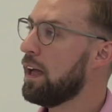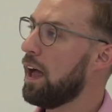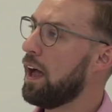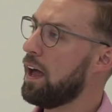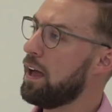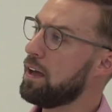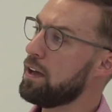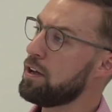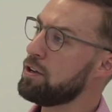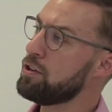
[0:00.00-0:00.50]

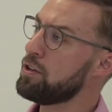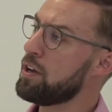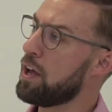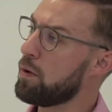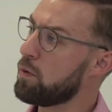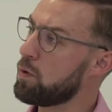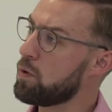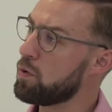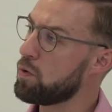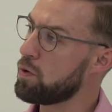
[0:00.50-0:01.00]
And you
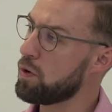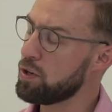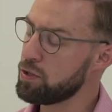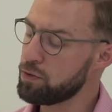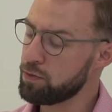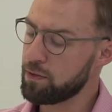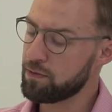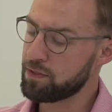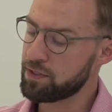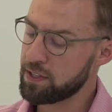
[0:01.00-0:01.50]
know,
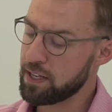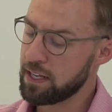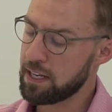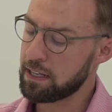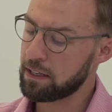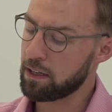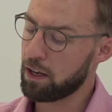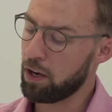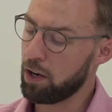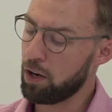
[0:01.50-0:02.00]
as we've
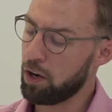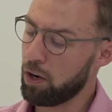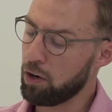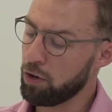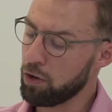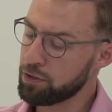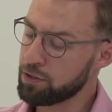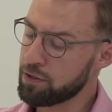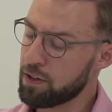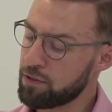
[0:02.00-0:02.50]
seen, a
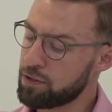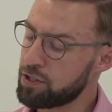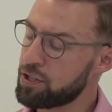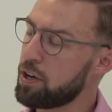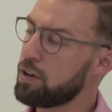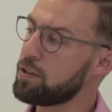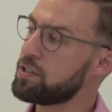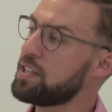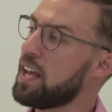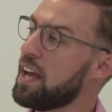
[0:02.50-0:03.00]
lot of those
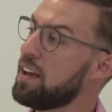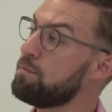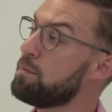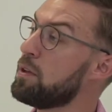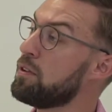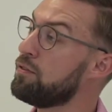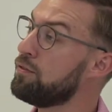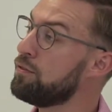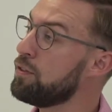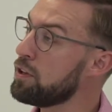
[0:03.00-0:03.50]
charges have
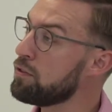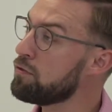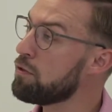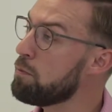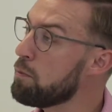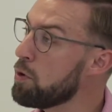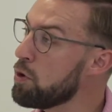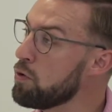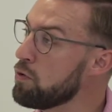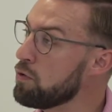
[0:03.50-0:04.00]
been fully
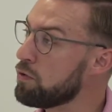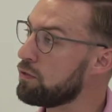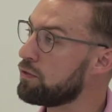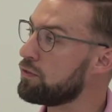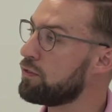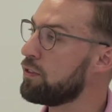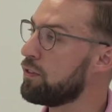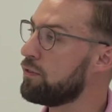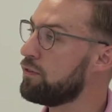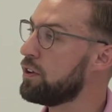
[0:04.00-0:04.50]

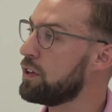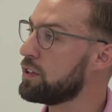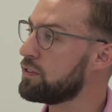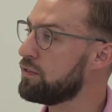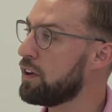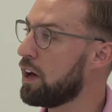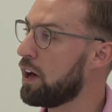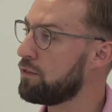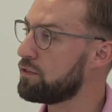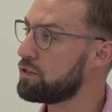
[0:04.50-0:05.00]
removed for the
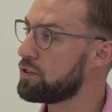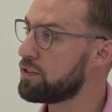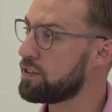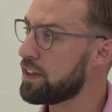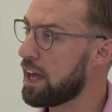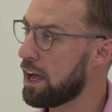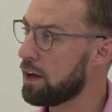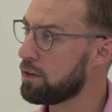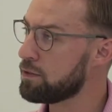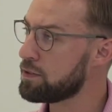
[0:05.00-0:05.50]
first
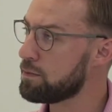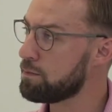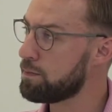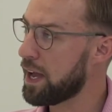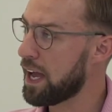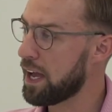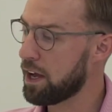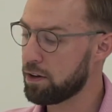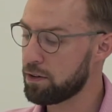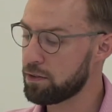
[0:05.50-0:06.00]

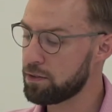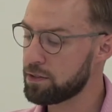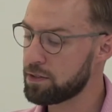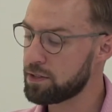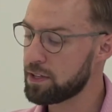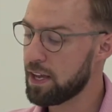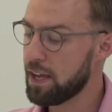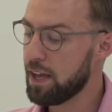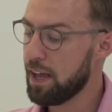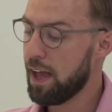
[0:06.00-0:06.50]

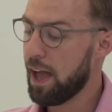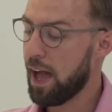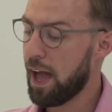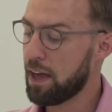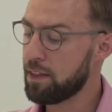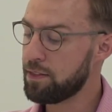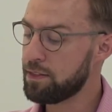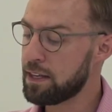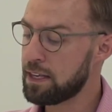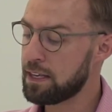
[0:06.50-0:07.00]
£500,000,
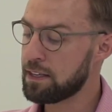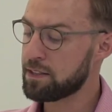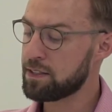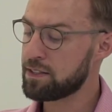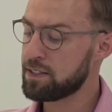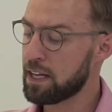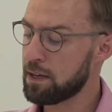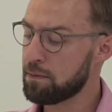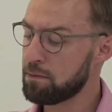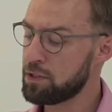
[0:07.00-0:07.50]
and the
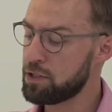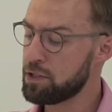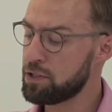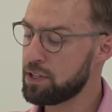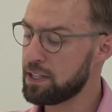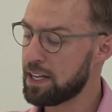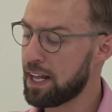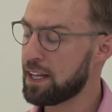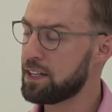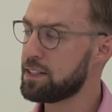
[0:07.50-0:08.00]
stamp
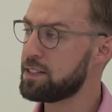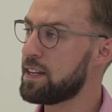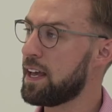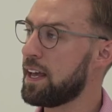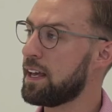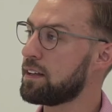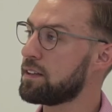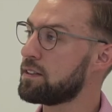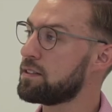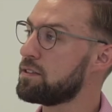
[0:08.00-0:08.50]
duty land
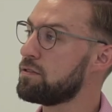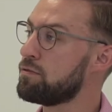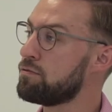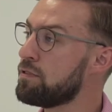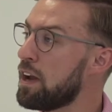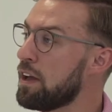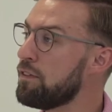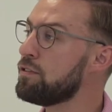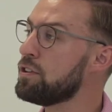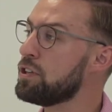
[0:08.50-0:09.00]
tax
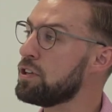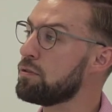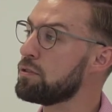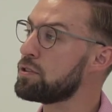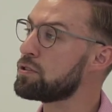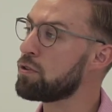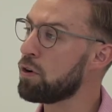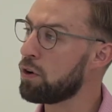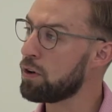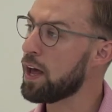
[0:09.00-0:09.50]
revenue
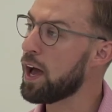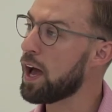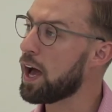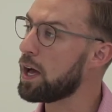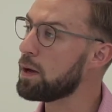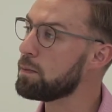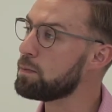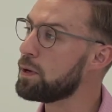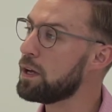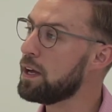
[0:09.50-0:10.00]
has gone
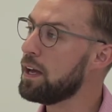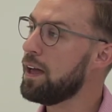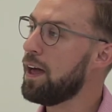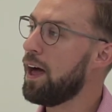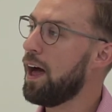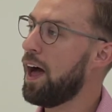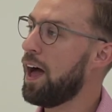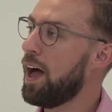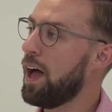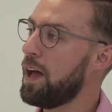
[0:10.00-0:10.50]
up.
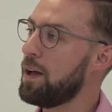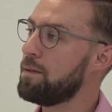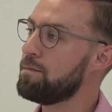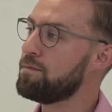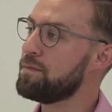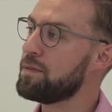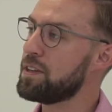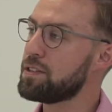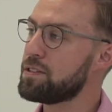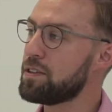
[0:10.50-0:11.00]

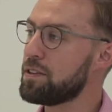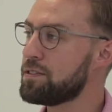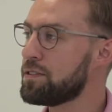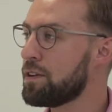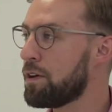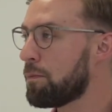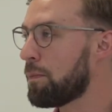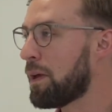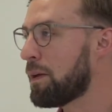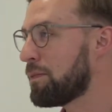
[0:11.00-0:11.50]

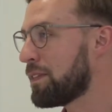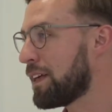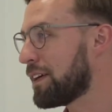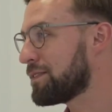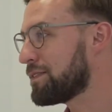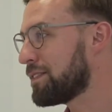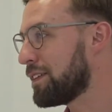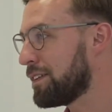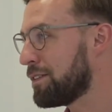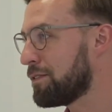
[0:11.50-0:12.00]
So maybe
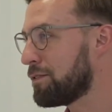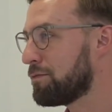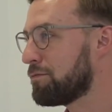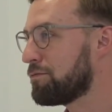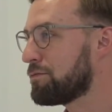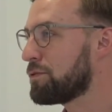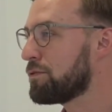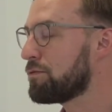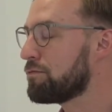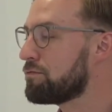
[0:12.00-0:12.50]
that's a little
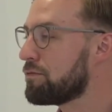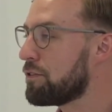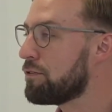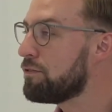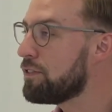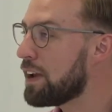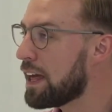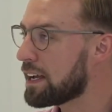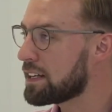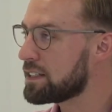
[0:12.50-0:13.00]
sort of
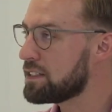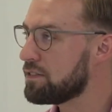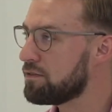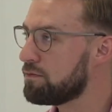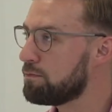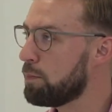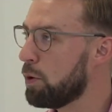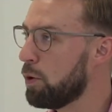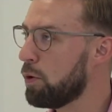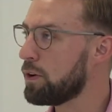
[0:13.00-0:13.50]

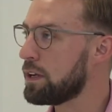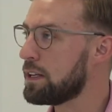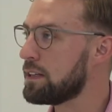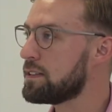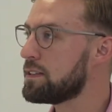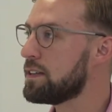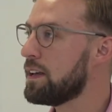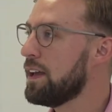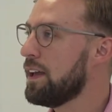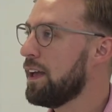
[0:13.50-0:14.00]
reflective
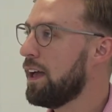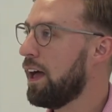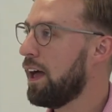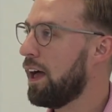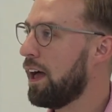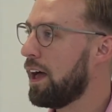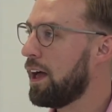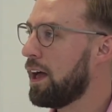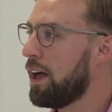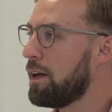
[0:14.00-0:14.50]
point.
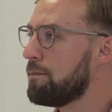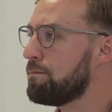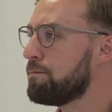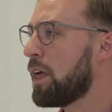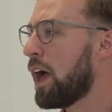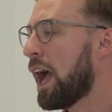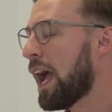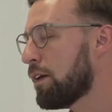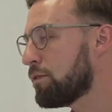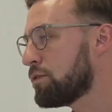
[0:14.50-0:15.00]

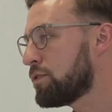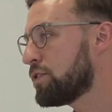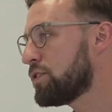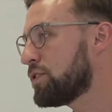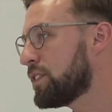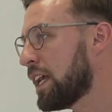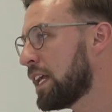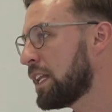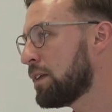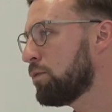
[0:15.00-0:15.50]
How
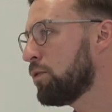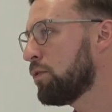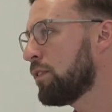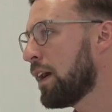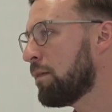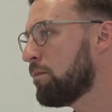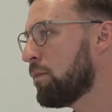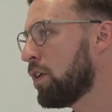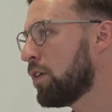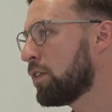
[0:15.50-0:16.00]
sustainable
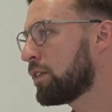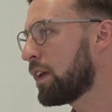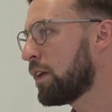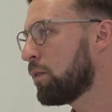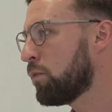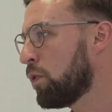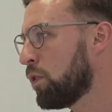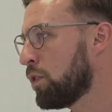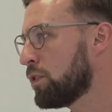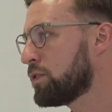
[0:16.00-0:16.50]
that
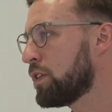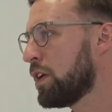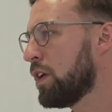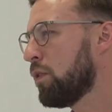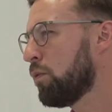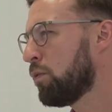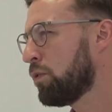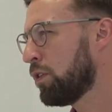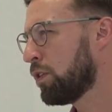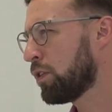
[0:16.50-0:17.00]
market was,
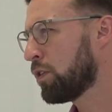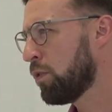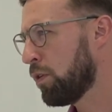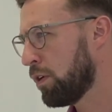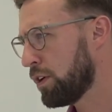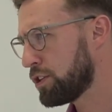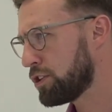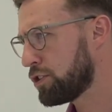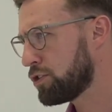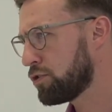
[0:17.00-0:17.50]
we're not
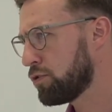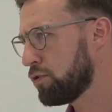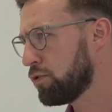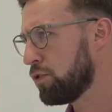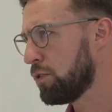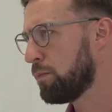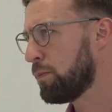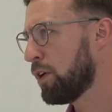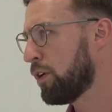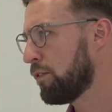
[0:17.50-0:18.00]
quite
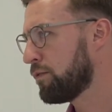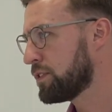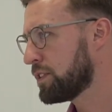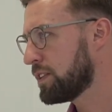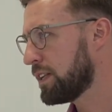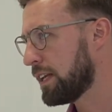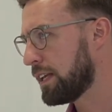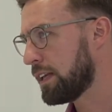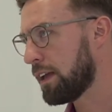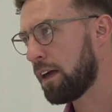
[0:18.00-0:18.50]
sure, but
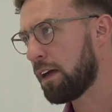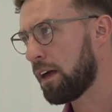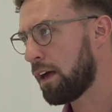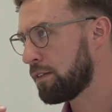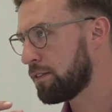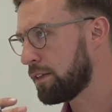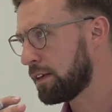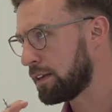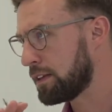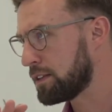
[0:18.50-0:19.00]
obviously
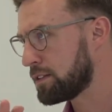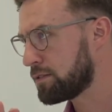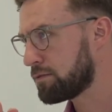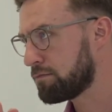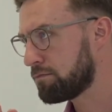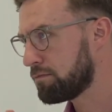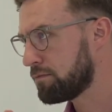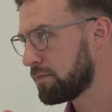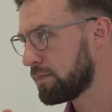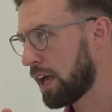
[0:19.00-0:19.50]
I think it's
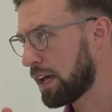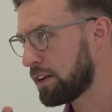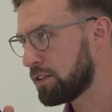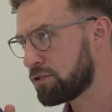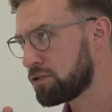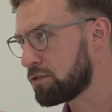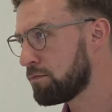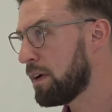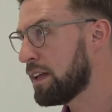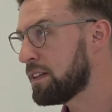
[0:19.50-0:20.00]
had a
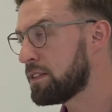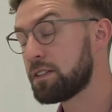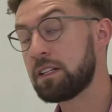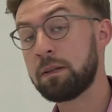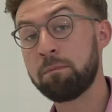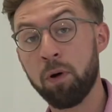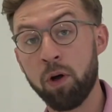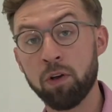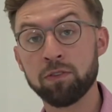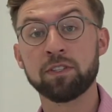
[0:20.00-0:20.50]

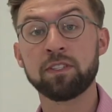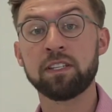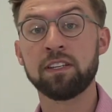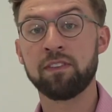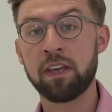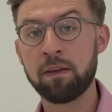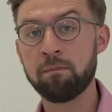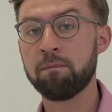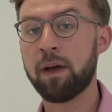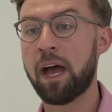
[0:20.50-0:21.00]
tremendously
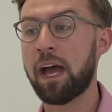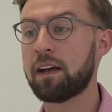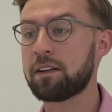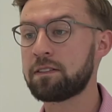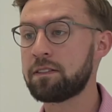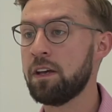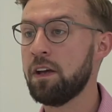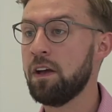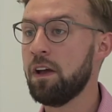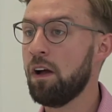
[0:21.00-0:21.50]
positive
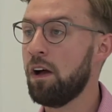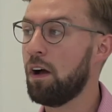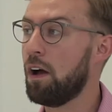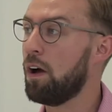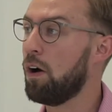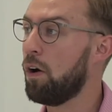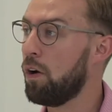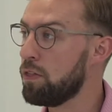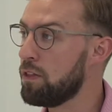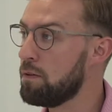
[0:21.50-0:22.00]
impact
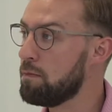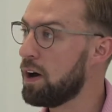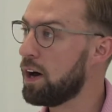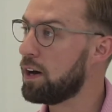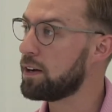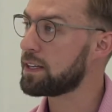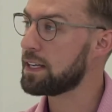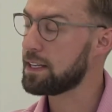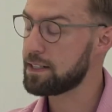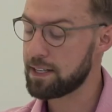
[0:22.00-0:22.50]
on the
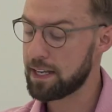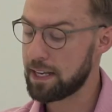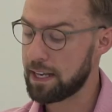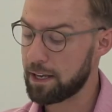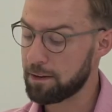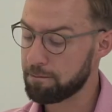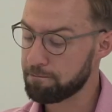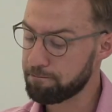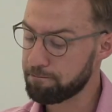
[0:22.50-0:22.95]
market here.